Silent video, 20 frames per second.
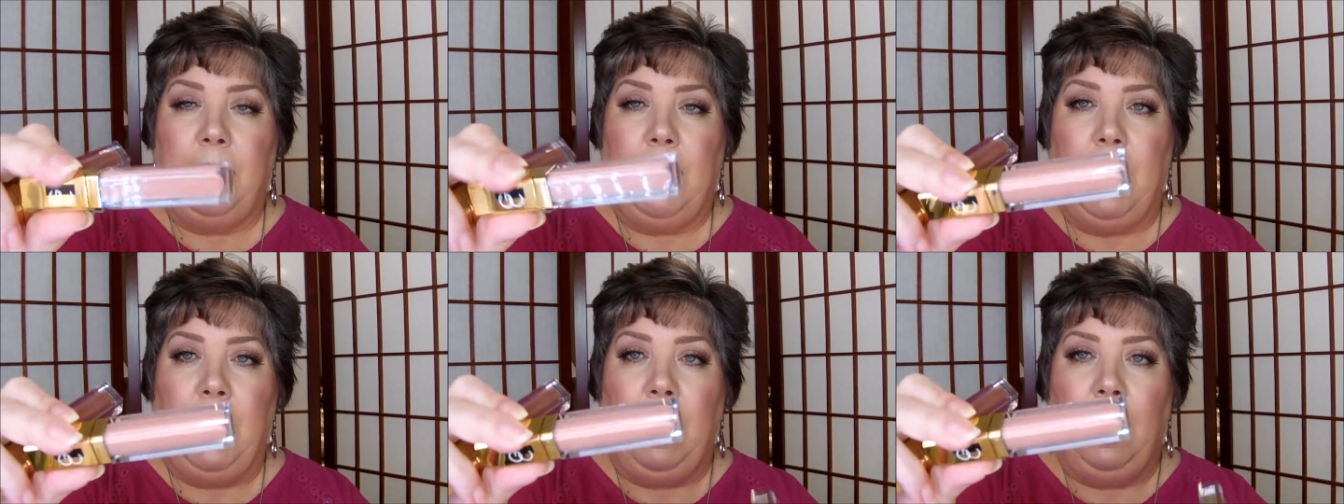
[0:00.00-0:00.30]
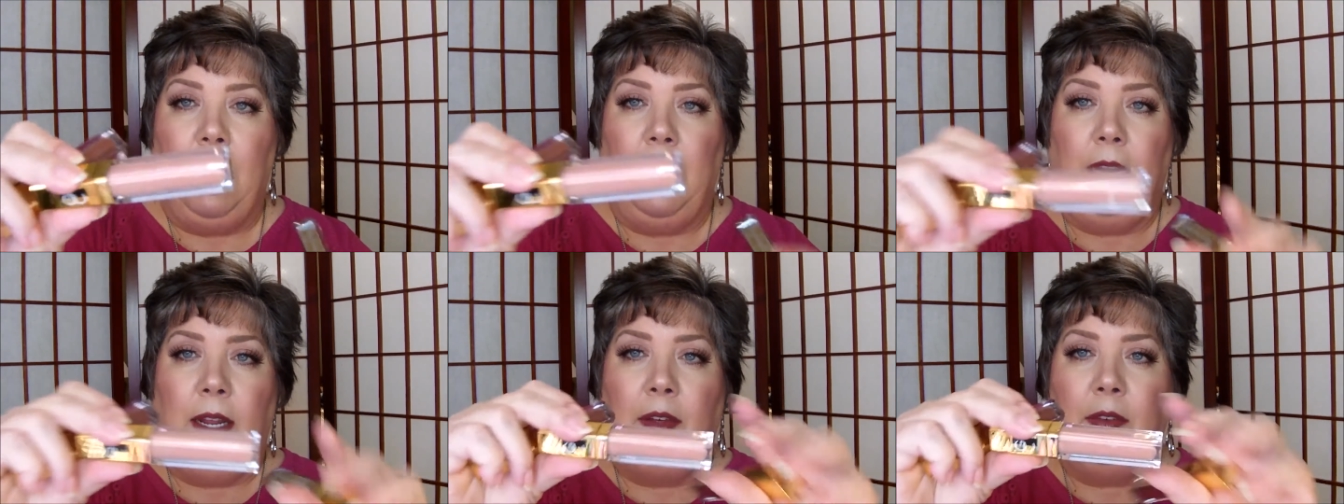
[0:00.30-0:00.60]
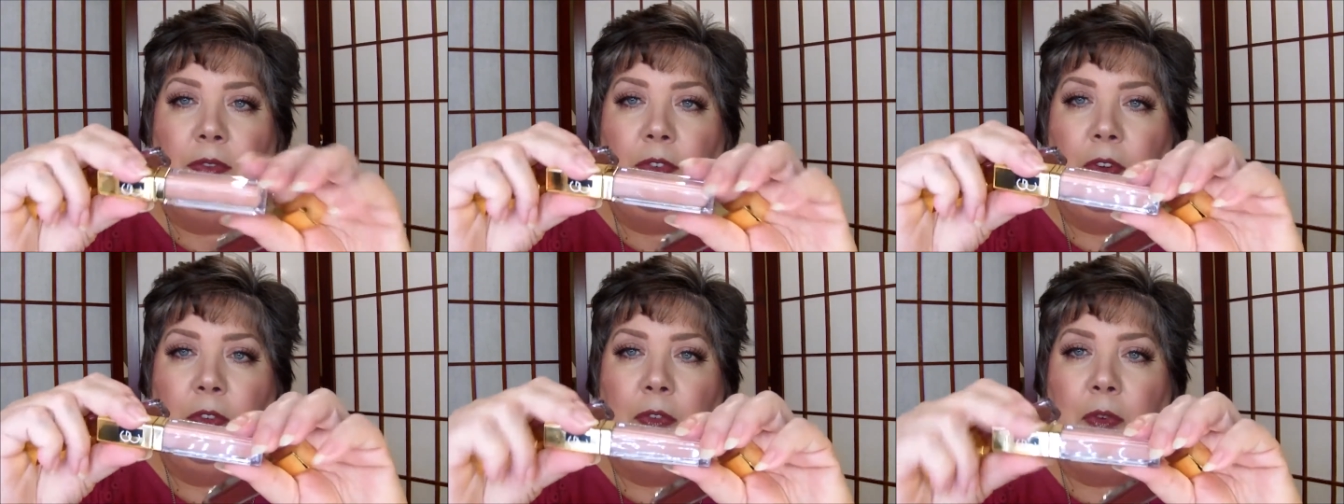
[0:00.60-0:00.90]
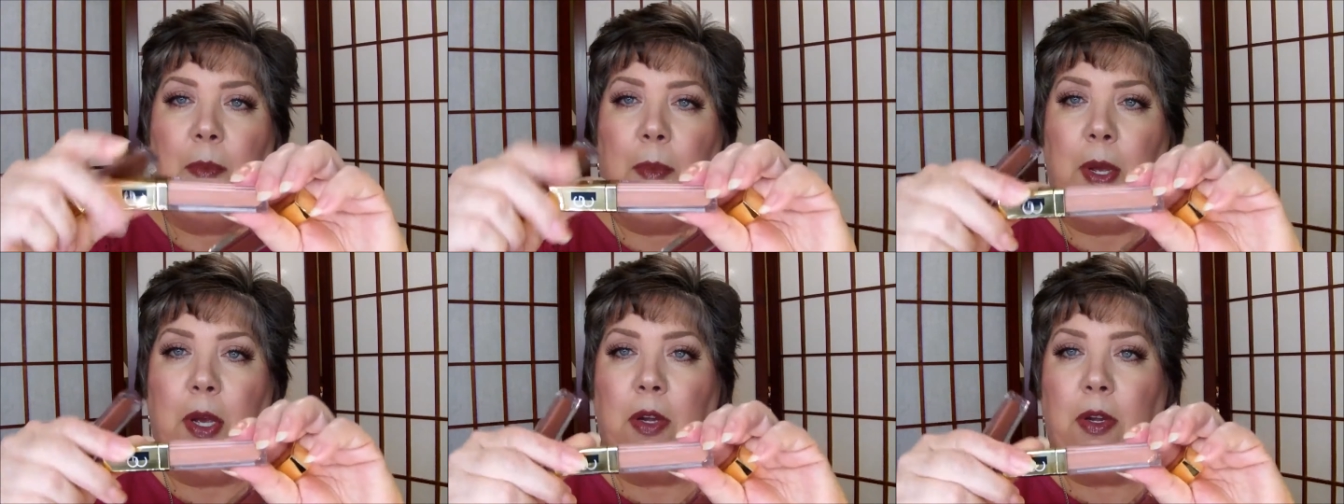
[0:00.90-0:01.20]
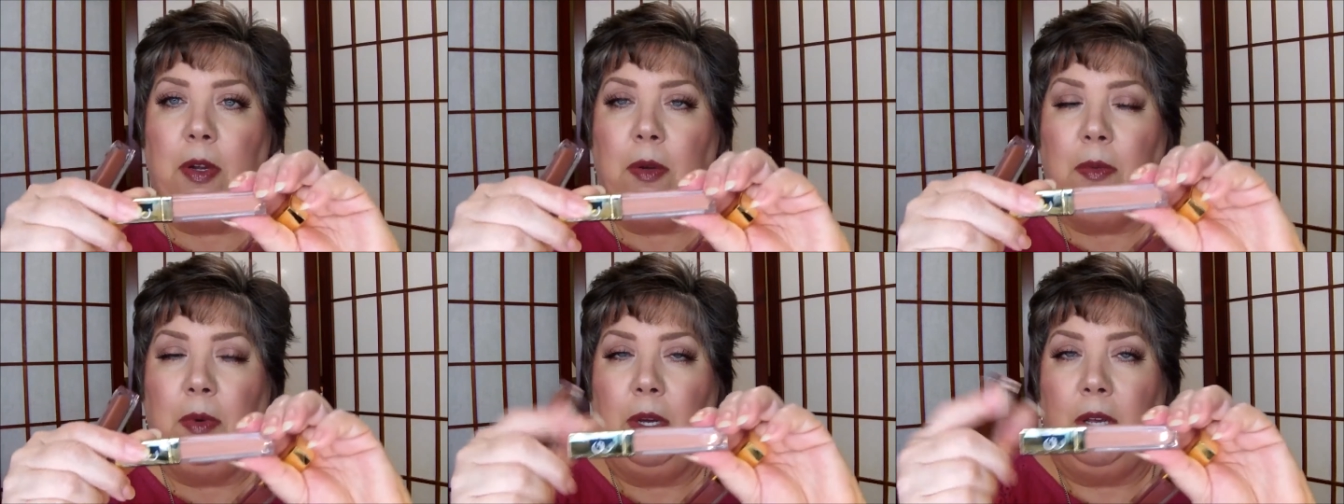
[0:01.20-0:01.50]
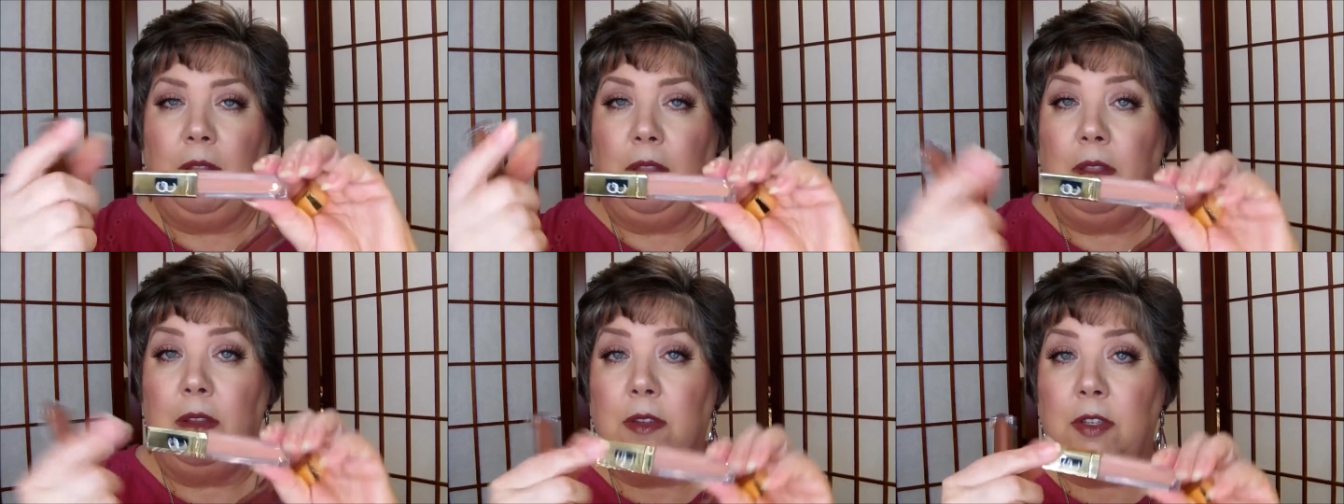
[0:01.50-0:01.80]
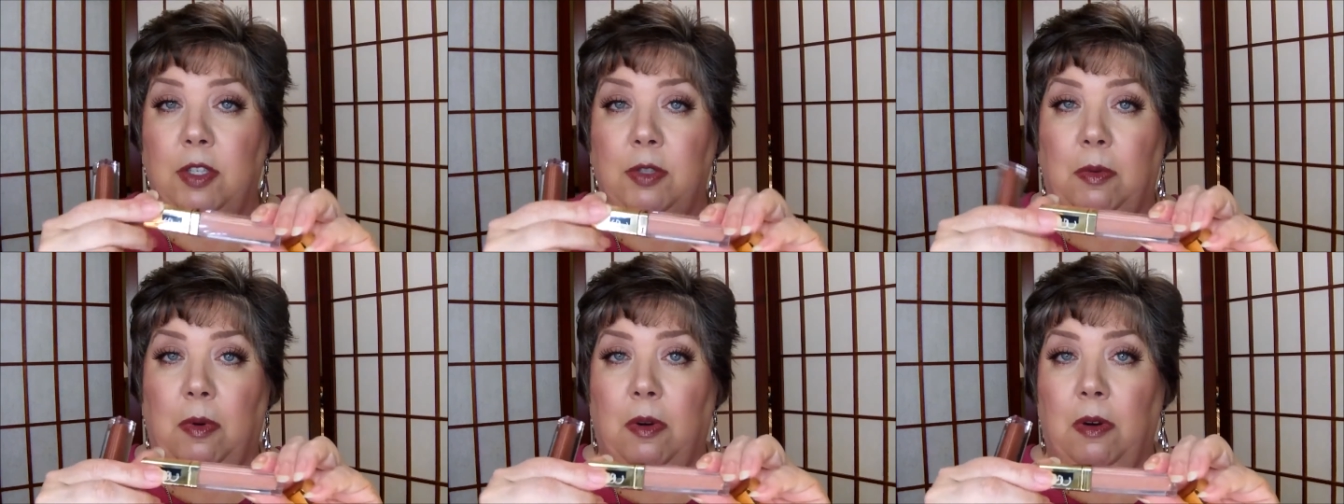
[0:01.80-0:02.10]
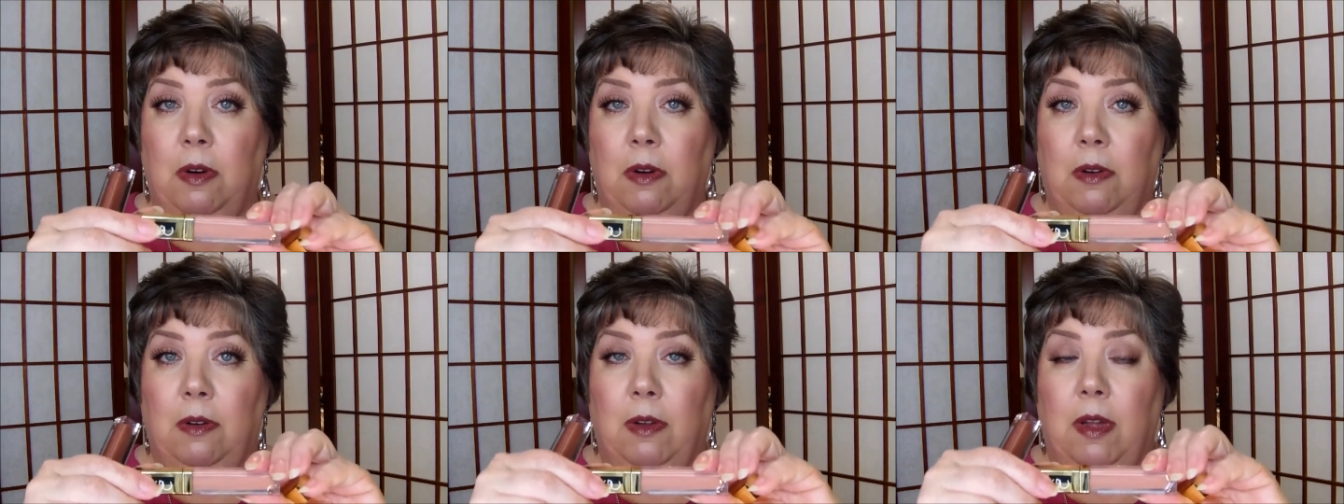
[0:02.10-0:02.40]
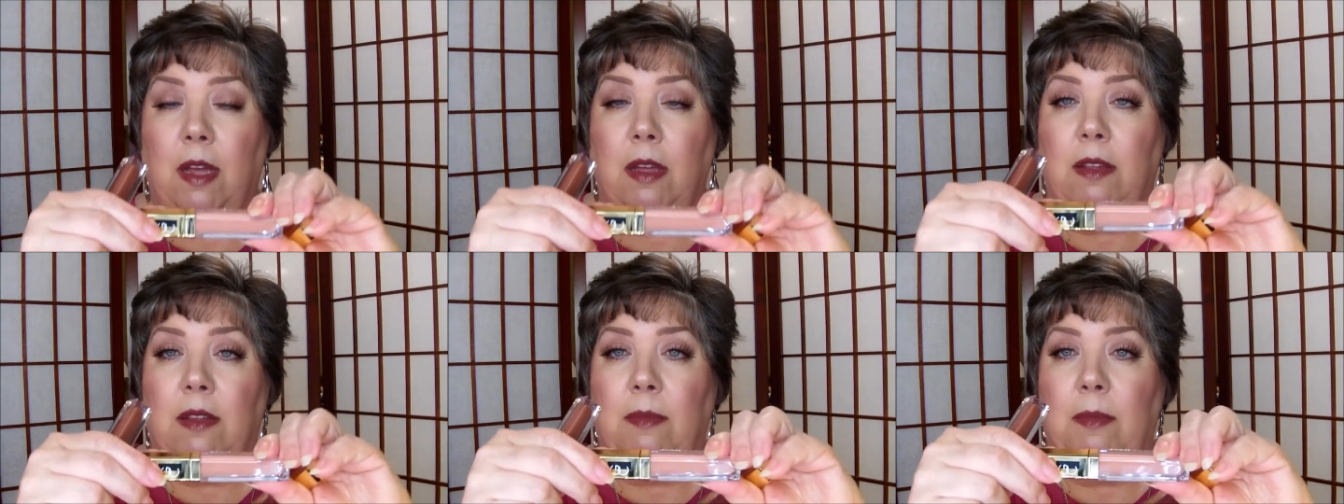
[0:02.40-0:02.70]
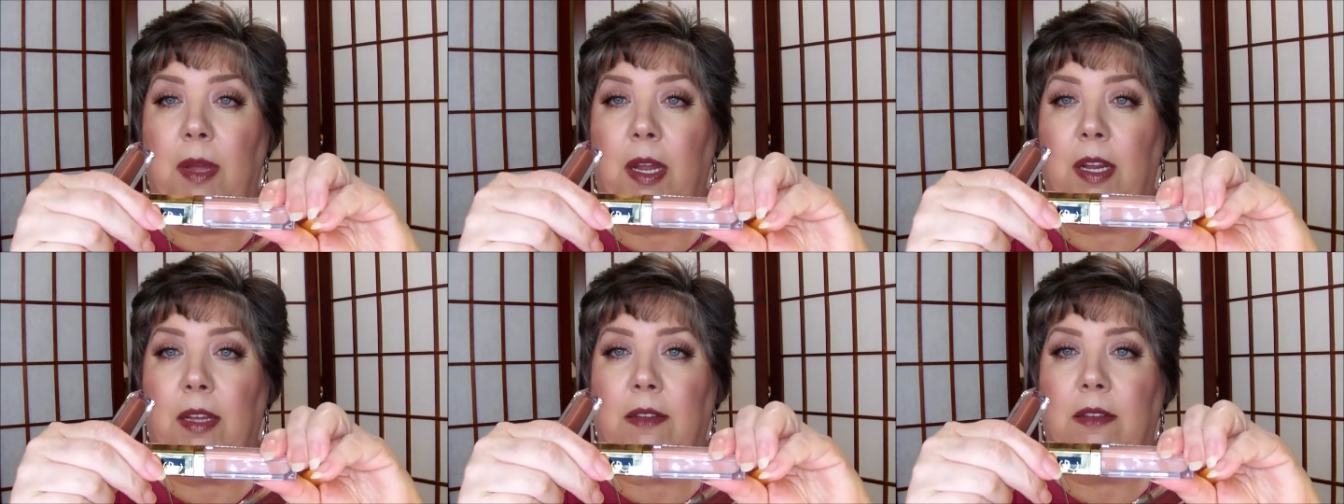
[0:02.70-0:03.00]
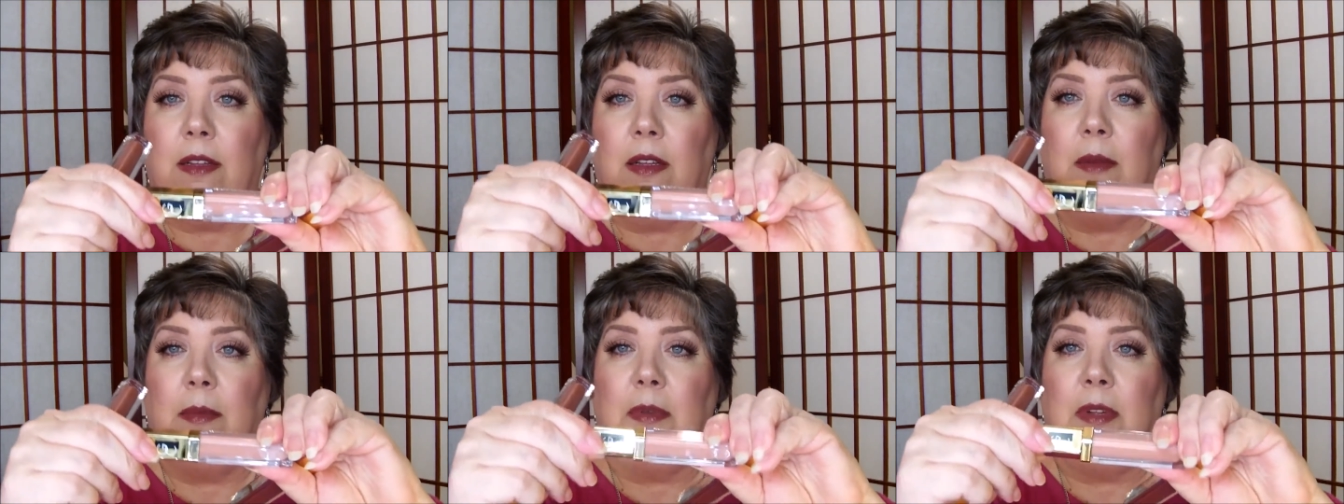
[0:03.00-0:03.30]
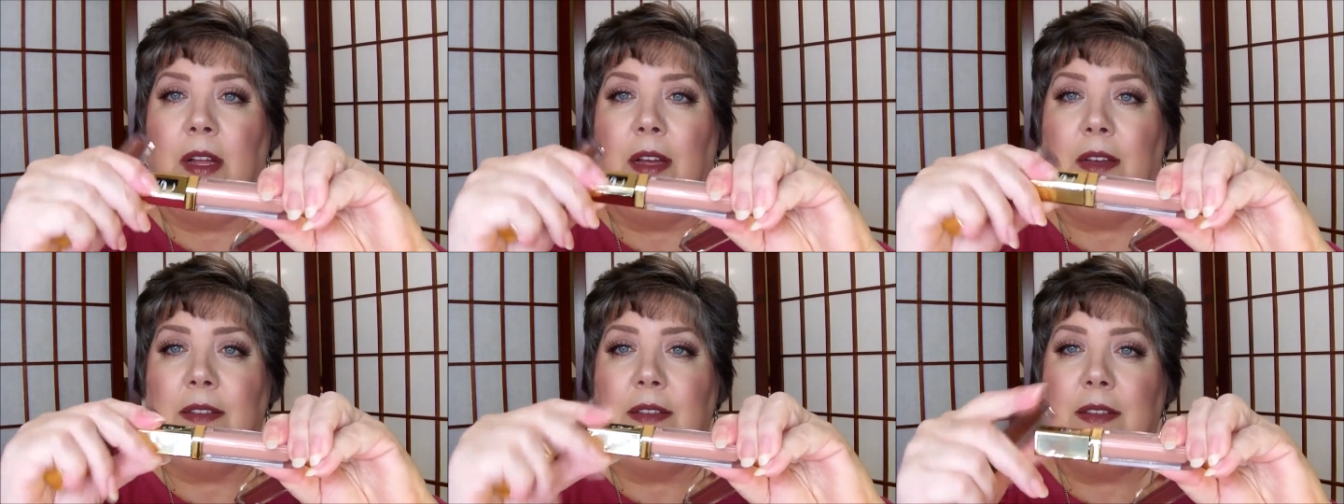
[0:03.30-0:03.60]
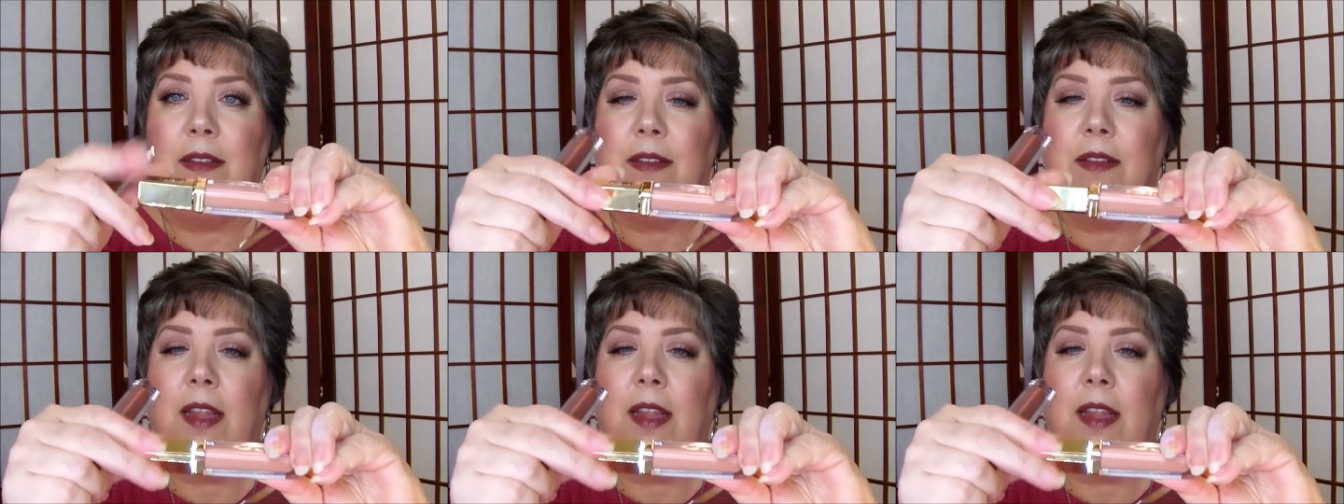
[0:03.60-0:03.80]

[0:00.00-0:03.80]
And if you're familiar with the Gerard Cosmetics lip glosses,